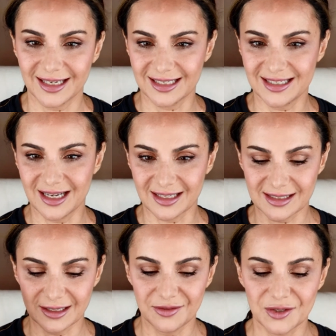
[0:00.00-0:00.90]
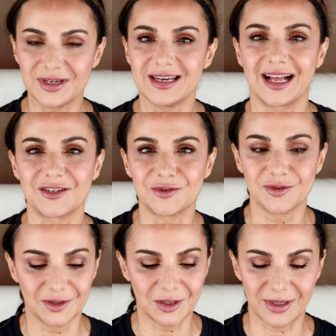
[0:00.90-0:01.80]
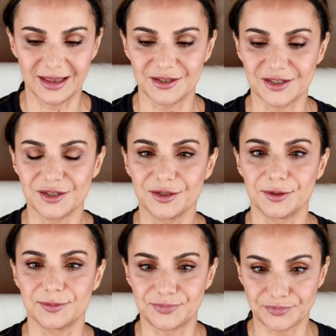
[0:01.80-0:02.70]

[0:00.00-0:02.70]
it does give you a natural glow in there too.